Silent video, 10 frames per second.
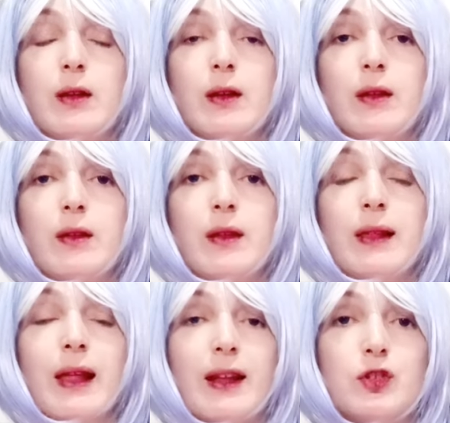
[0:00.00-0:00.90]
the
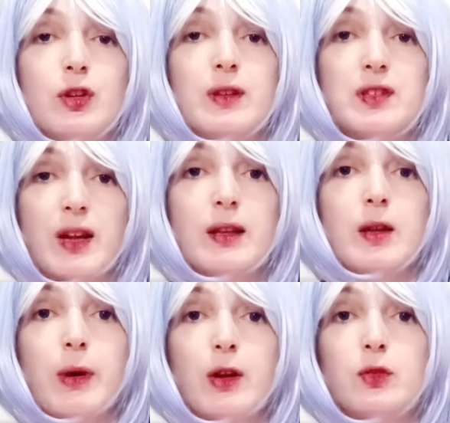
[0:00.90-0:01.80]
less you decide
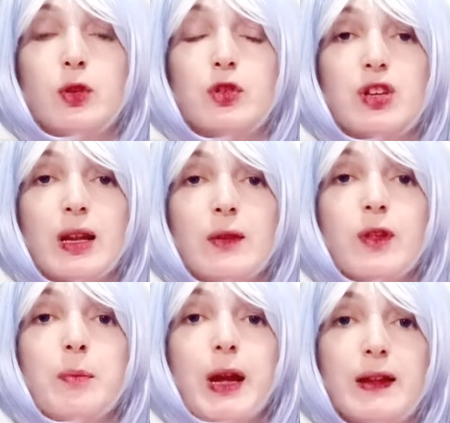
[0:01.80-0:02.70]
about yourself,
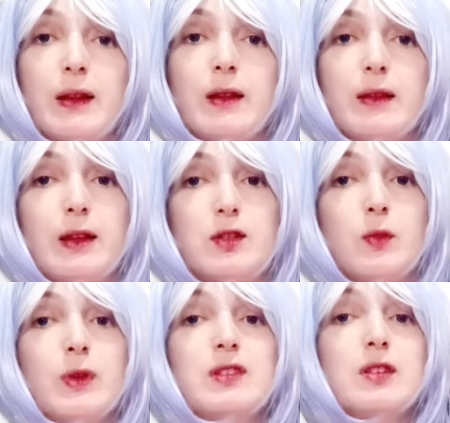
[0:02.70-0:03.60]
the better it is,
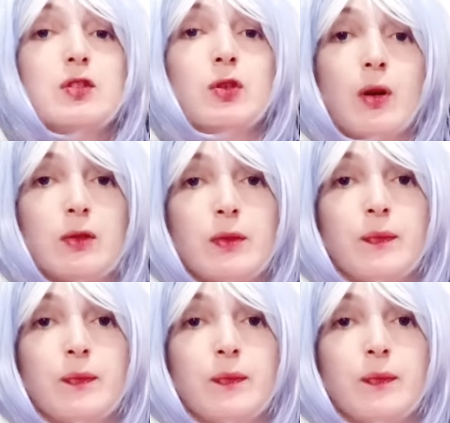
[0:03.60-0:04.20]
which is not.